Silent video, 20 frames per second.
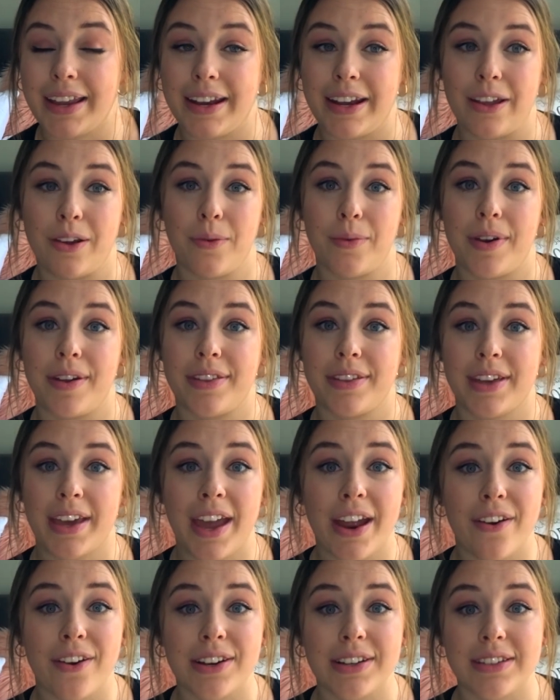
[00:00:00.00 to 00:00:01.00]
eat it with
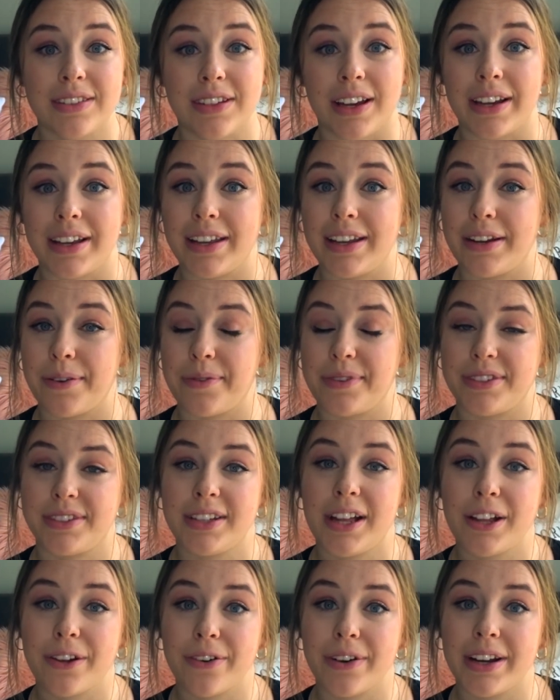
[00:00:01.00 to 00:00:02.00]
carrots, I eat it with
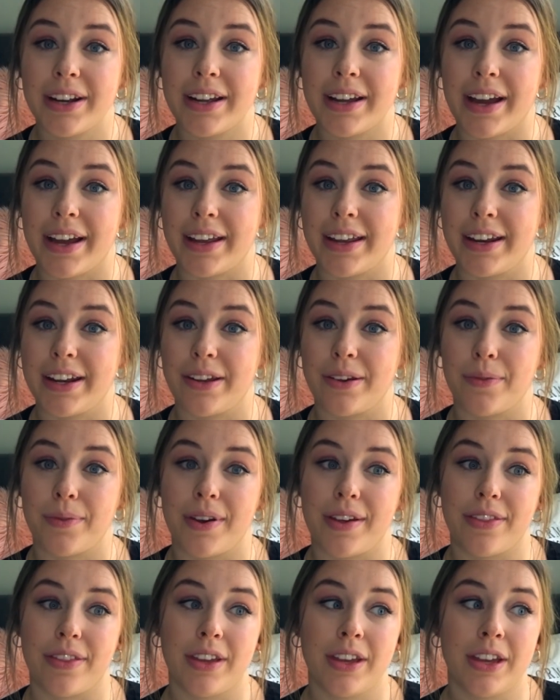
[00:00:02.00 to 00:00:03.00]
celery, I eat it
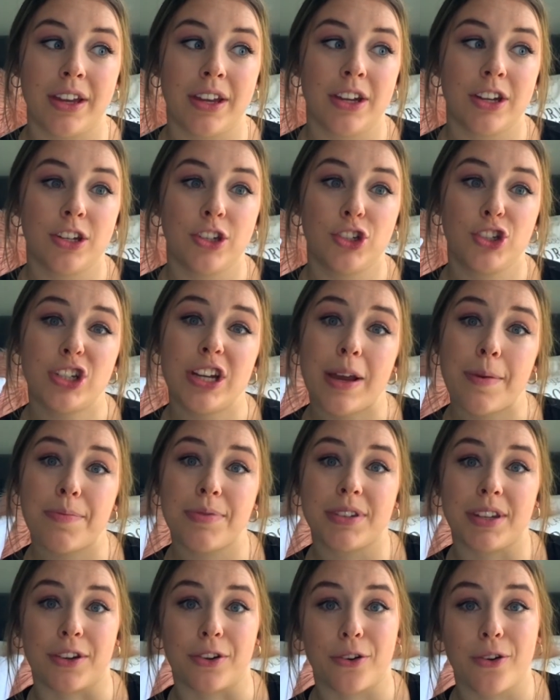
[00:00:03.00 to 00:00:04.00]
with
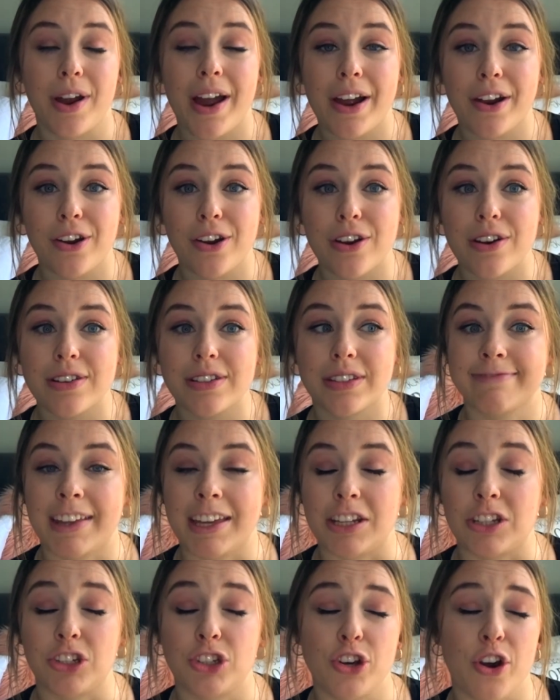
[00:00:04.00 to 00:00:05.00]
chips and crackers.
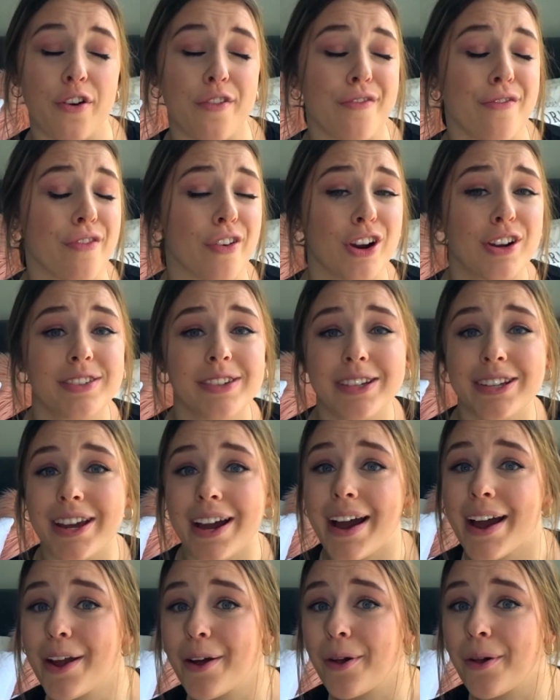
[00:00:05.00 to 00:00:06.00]
It's so
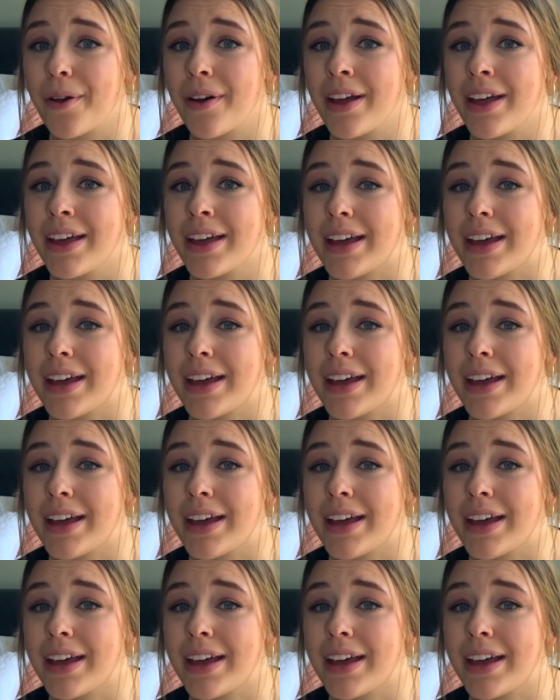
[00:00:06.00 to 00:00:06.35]
versatile.